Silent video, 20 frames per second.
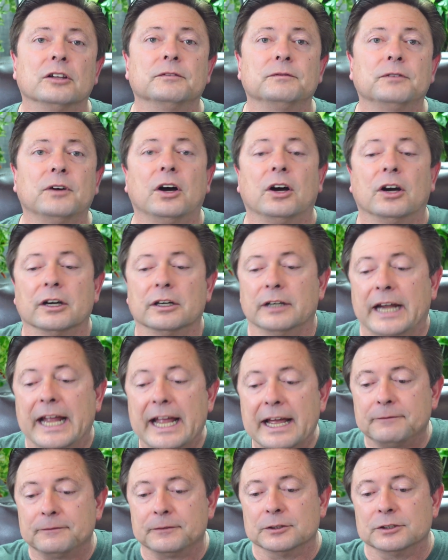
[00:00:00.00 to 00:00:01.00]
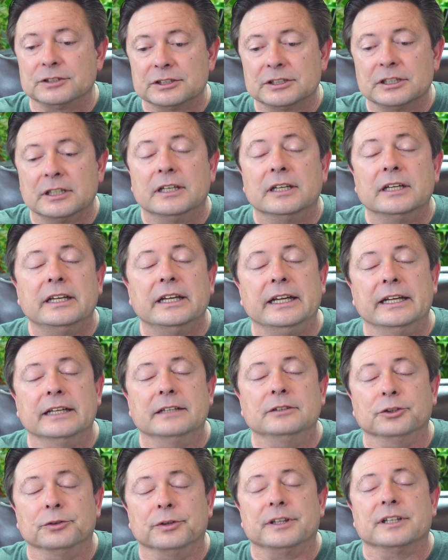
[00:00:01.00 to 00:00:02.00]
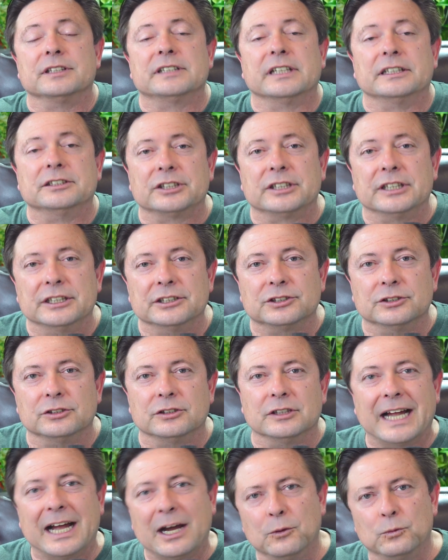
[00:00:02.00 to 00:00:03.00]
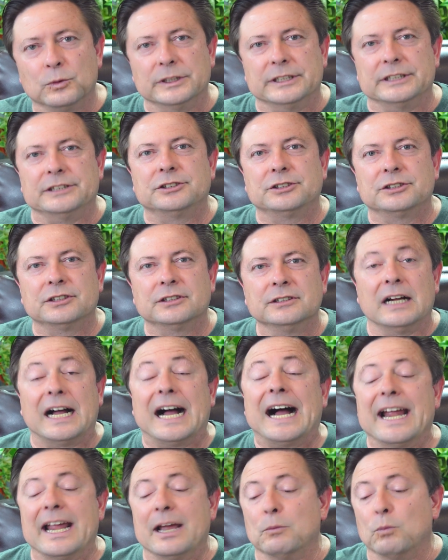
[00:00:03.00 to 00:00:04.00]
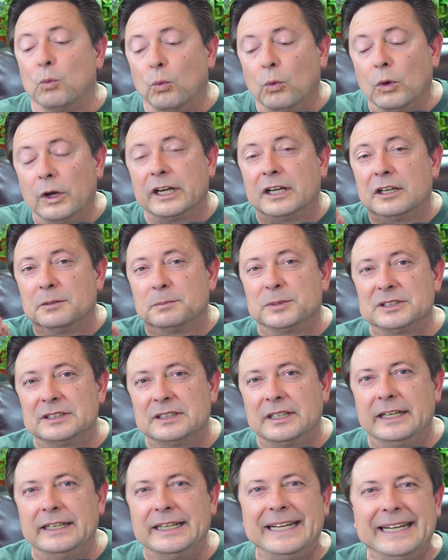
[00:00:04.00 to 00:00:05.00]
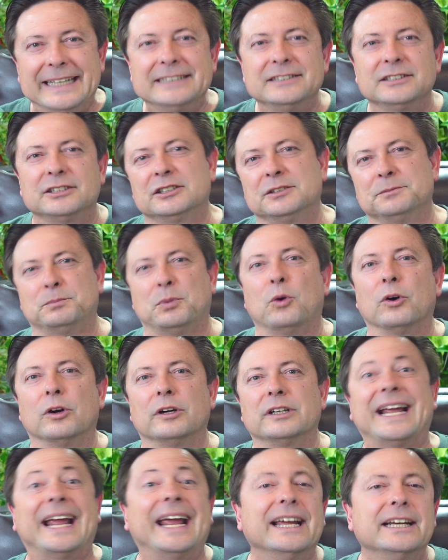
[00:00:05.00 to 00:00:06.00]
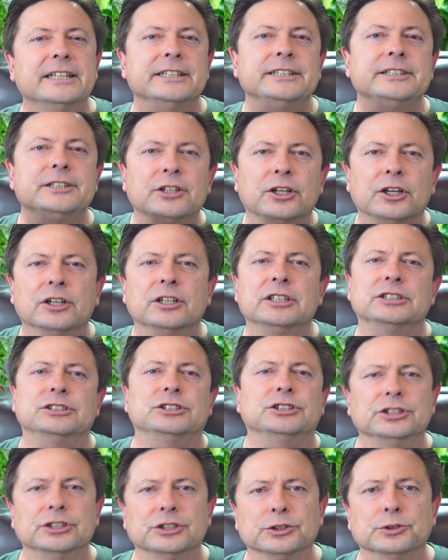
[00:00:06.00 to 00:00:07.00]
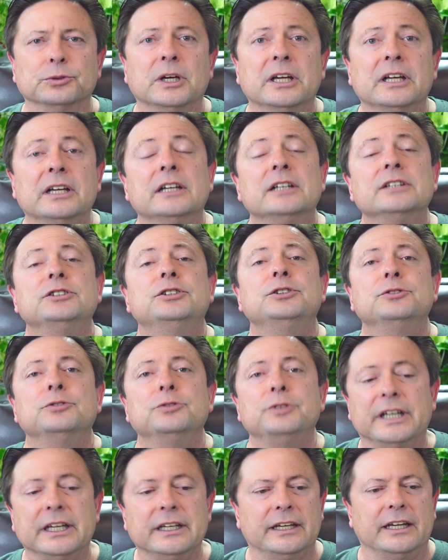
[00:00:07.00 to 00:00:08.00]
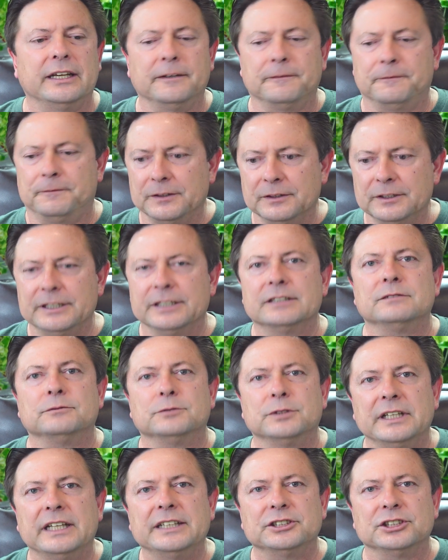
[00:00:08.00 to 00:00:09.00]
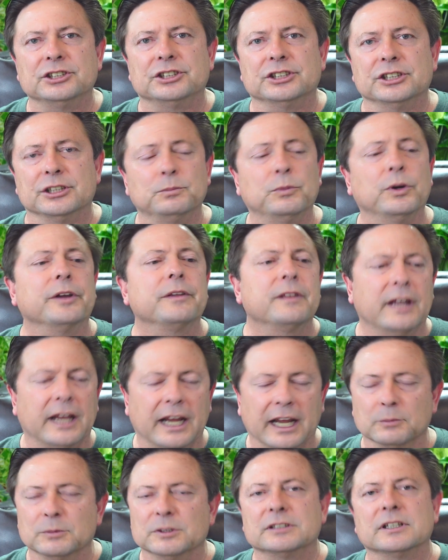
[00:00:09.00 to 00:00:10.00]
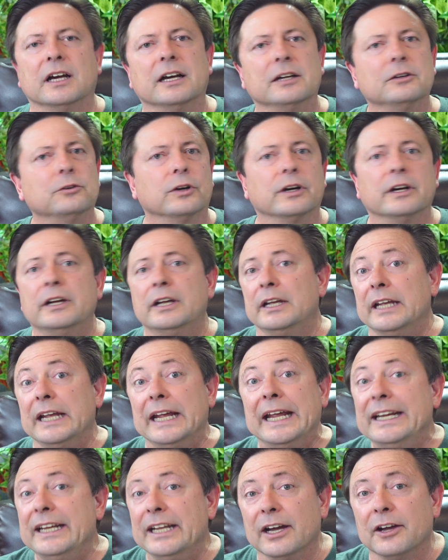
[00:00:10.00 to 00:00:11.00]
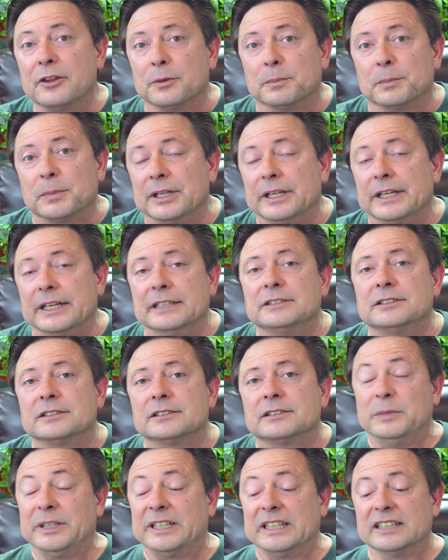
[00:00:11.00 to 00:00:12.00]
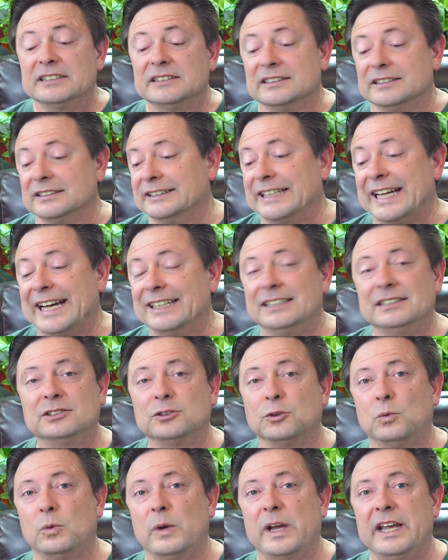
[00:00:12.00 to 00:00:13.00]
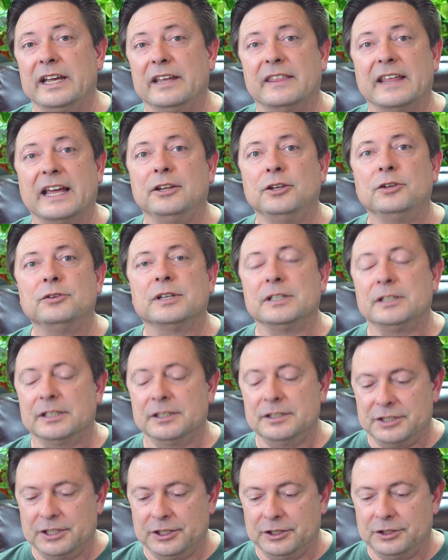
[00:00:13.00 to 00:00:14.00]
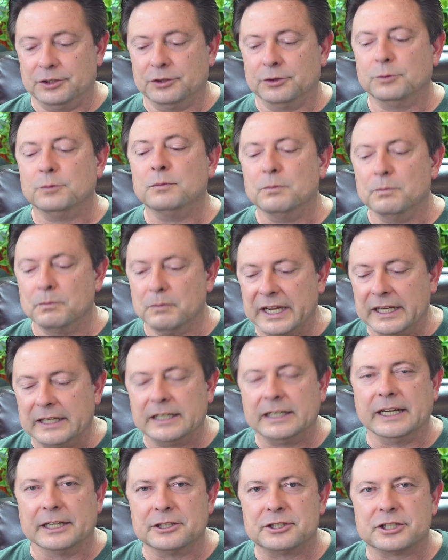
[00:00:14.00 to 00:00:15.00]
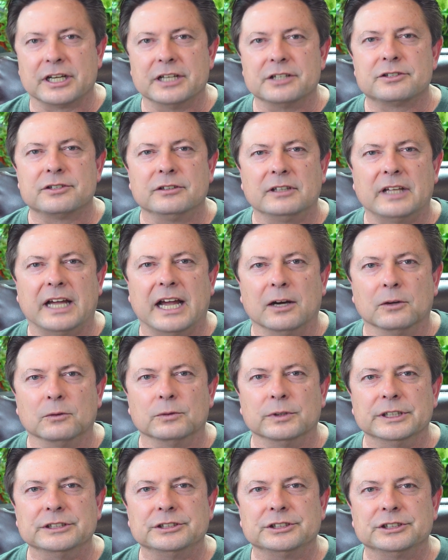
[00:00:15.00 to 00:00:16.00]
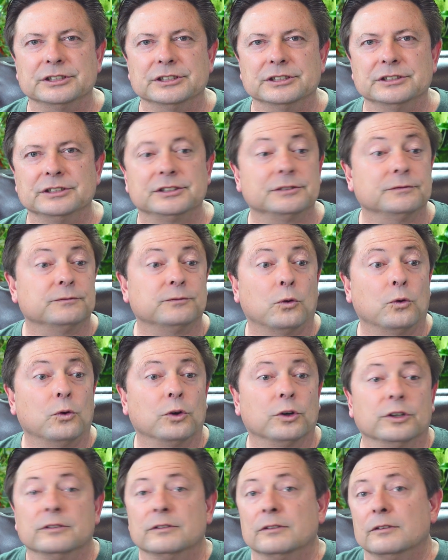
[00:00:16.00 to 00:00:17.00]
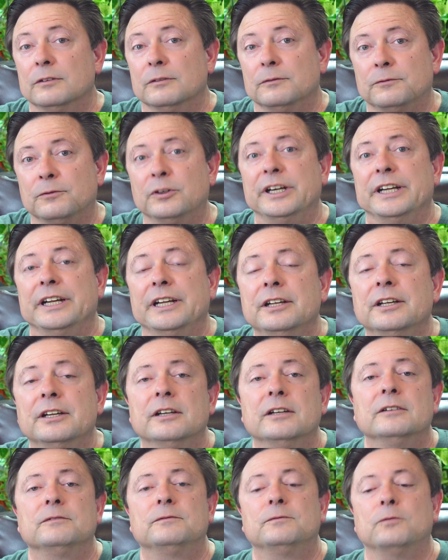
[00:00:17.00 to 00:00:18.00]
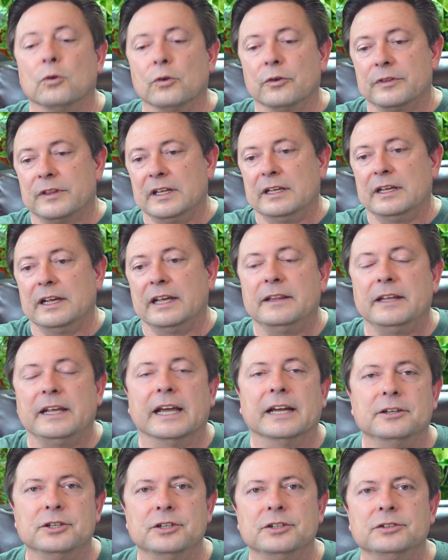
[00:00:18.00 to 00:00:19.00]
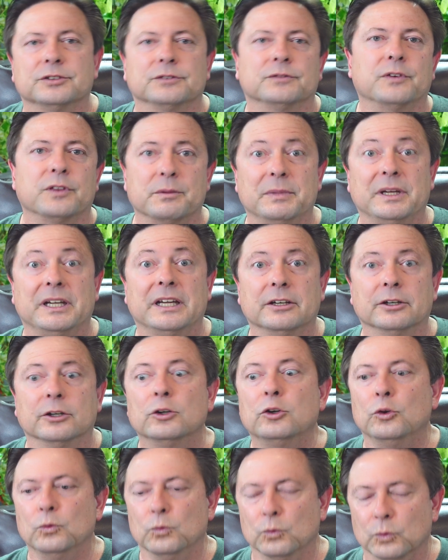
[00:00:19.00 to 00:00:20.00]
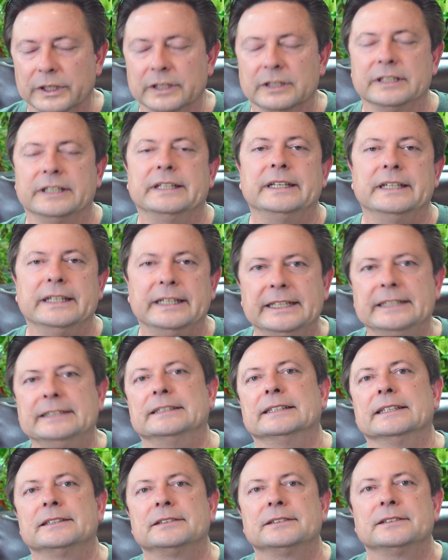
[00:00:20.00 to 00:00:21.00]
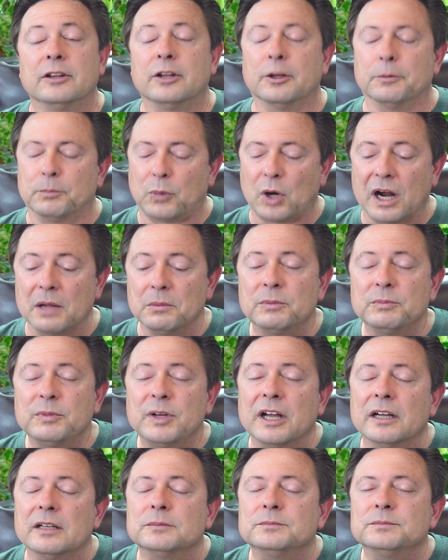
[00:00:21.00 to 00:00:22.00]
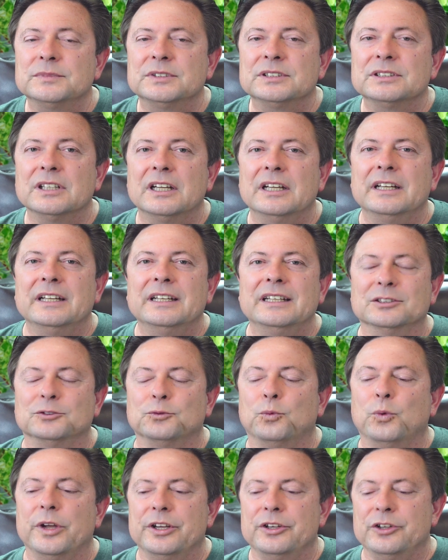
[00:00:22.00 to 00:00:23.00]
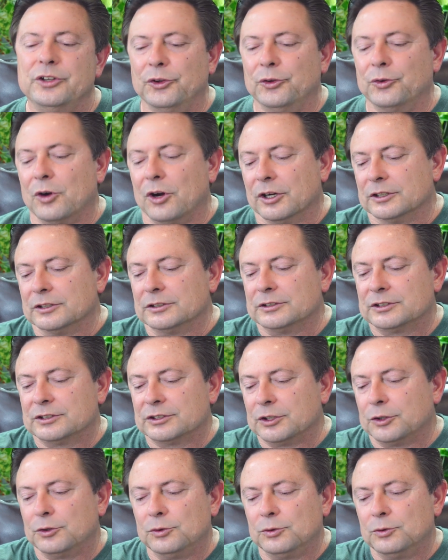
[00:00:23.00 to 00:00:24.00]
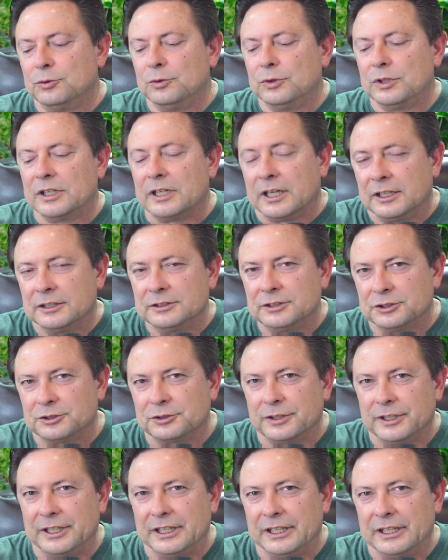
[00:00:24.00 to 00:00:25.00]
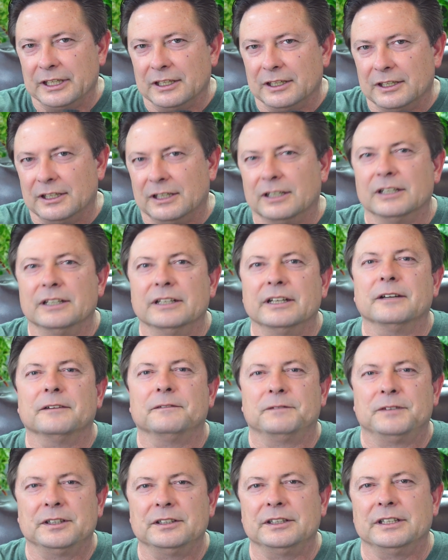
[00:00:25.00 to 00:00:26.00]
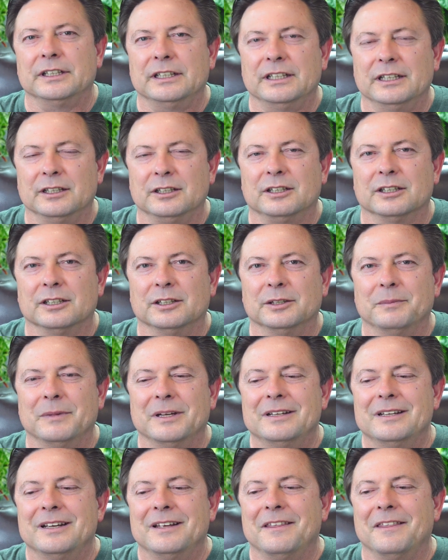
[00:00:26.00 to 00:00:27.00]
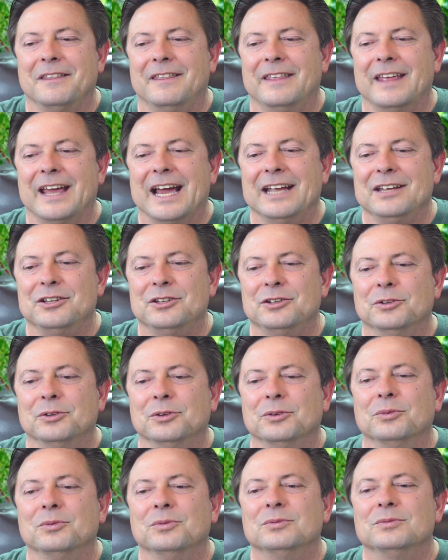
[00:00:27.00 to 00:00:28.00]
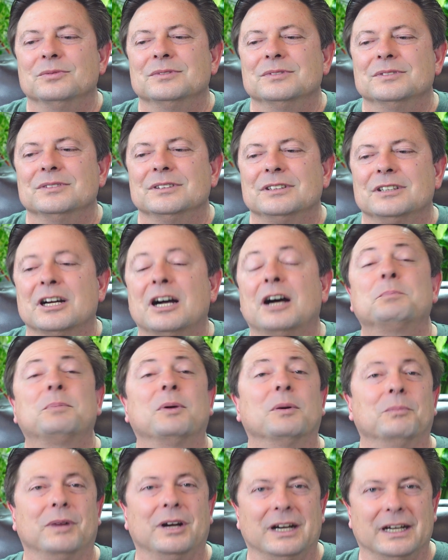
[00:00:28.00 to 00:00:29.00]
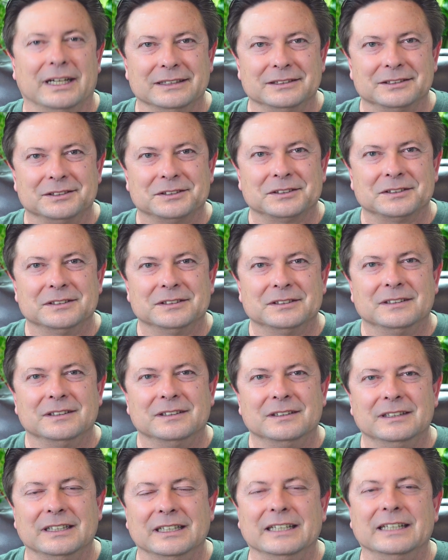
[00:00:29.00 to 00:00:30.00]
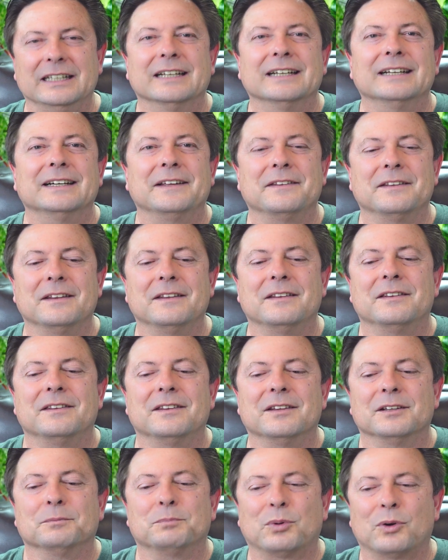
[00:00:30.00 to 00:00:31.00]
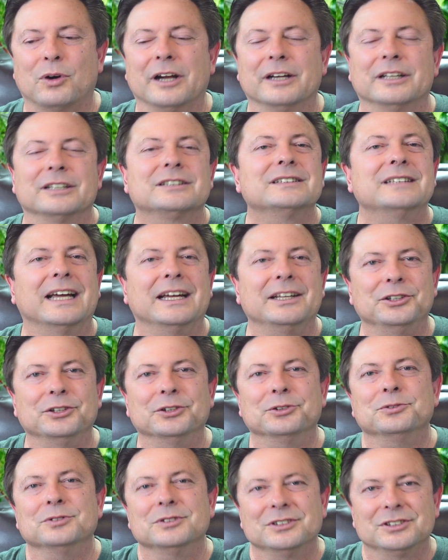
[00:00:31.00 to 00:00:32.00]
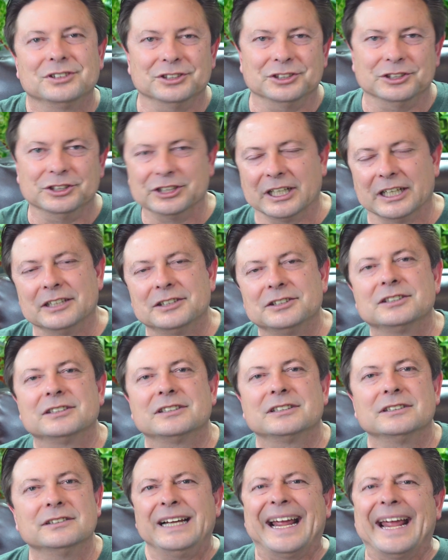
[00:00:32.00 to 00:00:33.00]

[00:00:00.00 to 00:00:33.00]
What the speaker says: of our efforts in doing this educational outreach. I am 100% in support and encourage you to get an affiliate relationship with Amazon or any other place, because that is a way that you can continue making educational outreaches for free for the end user, for the beginner who really needs it. The problem comes is when you are so concentrating on affiliate income that you compromise the products that you suggest.